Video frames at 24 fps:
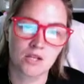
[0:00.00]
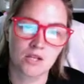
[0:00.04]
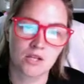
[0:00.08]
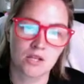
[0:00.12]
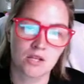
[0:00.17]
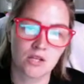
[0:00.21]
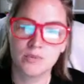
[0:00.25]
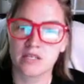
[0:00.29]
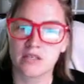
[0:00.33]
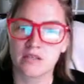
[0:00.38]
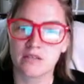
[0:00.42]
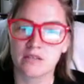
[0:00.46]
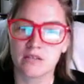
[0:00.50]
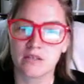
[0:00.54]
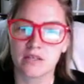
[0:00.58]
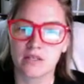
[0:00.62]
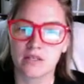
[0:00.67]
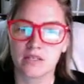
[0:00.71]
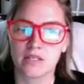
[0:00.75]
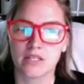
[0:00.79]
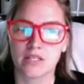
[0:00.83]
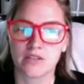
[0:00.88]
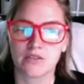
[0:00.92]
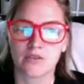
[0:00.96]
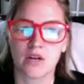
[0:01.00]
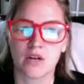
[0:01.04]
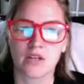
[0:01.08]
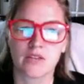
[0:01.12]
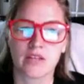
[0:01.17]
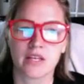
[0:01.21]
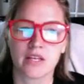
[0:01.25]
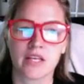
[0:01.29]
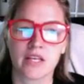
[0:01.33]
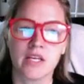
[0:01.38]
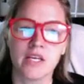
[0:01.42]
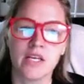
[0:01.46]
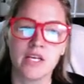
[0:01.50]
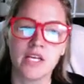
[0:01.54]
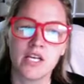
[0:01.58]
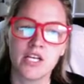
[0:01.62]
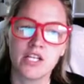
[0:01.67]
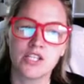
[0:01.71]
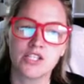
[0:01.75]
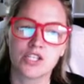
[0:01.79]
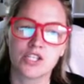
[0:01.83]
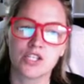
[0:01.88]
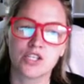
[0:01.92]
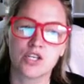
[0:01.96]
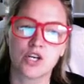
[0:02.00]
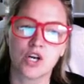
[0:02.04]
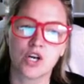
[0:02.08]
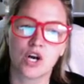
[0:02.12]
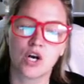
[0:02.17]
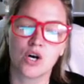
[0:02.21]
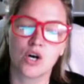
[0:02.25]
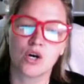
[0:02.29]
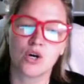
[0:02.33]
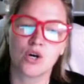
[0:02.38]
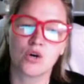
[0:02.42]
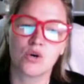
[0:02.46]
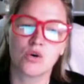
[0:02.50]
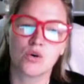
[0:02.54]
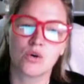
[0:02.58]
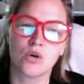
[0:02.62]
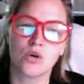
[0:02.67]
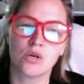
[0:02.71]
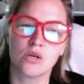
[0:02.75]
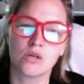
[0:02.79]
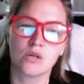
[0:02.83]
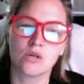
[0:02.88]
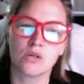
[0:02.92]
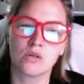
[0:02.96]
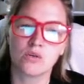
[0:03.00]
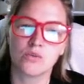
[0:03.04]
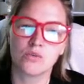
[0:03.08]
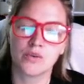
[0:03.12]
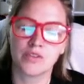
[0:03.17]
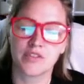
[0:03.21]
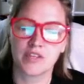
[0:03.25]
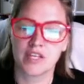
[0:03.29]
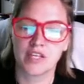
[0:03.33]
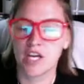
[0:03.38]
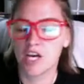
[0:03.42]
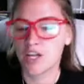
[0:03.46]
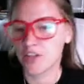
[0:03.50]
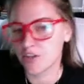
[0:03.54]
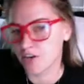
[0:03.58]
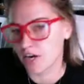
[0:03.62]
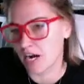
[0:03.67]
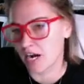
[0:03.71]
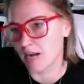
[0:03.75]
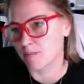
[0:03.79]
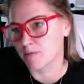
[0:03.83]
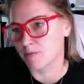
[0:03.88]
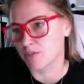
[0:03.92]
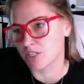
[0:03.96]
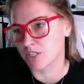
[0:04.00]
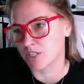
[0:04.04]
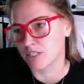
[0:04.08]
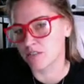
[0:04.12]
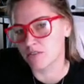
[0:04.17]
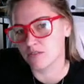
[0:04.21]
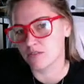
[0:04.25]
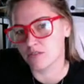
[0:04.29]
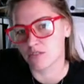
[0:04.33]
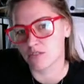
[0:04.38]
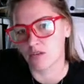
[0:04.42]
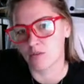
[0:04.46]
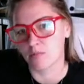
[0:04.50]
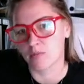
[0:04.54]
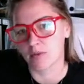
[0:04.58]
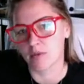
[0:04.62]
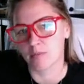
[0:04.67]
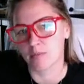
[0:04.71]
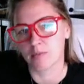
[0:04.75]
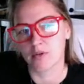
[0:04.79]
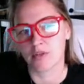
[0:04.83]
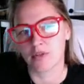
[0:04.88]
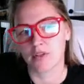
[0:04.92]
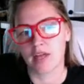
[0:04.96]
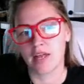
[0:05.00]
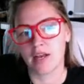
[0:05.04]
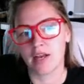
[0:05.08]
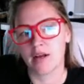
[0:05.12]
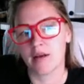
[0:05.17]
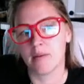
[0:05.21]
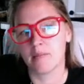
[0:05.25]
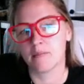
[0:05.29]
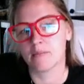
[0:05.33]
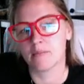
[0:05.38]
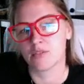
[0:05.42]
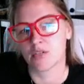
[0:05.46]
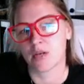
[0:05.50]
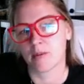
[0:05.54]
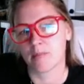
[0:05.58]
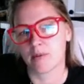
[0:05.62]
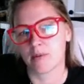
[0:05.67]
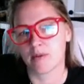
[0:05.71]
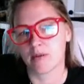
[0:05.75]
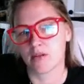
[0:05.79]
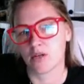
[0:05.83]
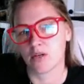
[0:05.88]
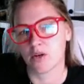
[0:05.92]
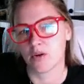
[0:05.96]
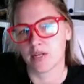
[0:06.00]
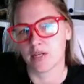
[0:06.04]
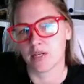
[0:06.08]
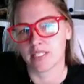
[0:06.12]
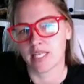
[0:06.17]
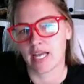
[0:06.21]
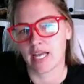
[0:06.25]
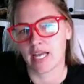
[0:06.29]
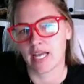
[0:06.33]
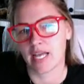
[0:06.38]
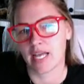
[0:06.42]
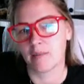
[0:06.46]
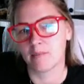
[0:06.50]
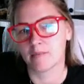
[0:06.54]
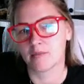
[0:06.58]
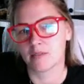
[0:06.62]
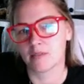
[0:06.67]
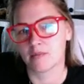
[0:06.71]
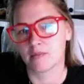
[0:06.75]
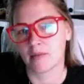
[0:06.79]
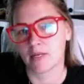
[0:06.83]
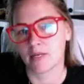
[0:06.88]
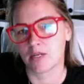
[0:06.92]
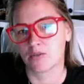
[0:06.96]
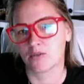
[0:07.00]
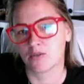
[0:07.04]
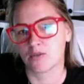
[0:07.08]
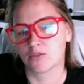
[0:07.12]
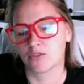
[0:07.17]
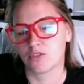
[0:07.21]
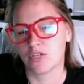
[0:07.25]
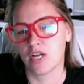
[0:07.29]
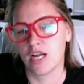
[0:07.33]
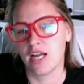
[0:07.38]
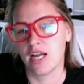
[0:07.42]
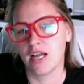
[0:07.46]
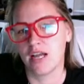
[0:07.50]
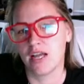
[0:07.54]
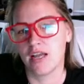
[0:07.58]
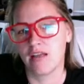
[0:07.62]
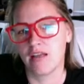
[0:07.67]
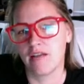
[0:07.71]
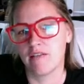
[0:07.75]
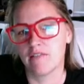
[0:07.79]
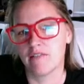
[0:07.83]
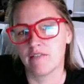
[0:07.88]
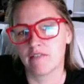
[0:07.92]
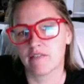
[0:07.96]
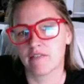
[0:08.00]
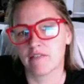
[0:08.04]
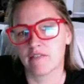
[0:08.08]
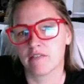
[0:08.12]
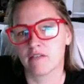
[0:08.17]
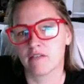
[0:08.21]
oopsie, click the wrong thing, to go with the other option. So I'm going to pull that up. So I'm going to apps, my Google Drive,